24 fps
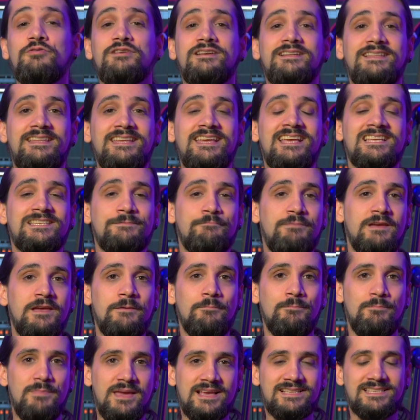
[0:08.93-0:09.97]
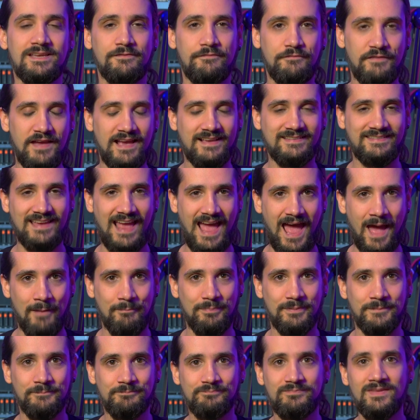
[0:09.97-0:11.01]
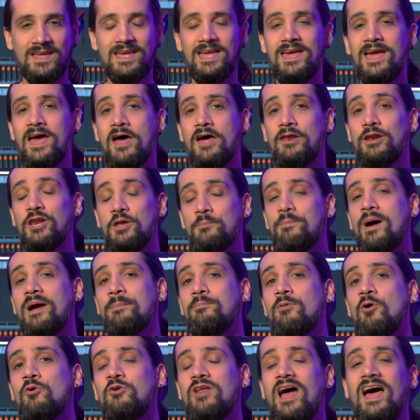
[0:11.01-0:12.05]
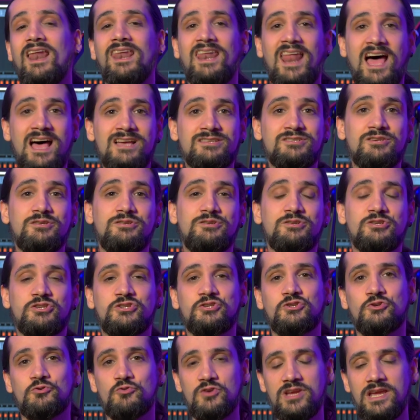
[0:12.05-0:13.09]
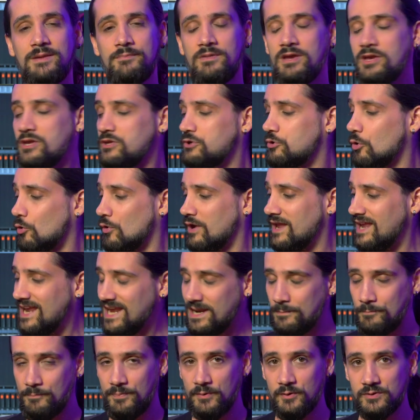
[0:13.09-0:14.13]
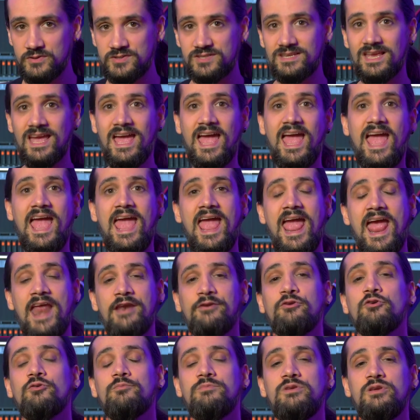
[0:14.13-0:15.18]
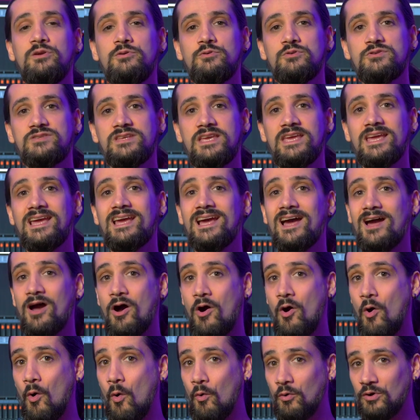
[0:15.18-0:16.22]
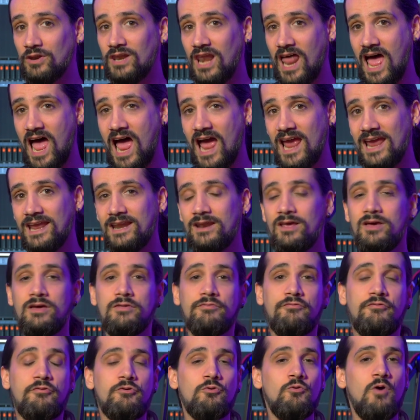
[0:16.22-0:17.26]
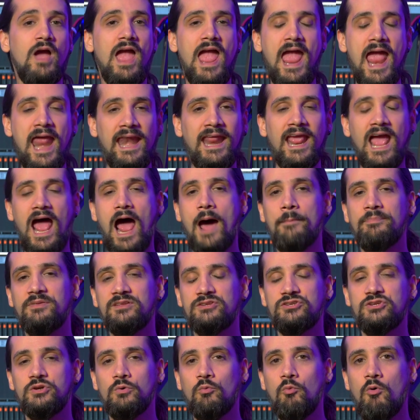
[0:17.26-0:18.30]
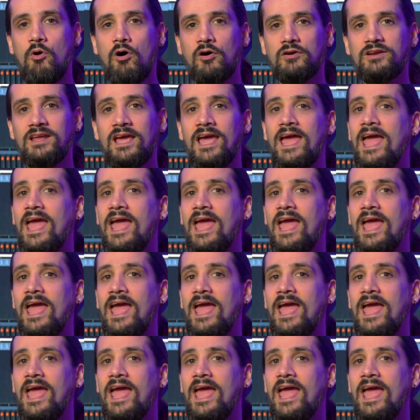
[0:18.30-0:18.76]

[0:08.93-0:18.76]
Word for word: the DSP MixFX app. Loopback mode allows you to stream your inputs and your music online through any app that you want.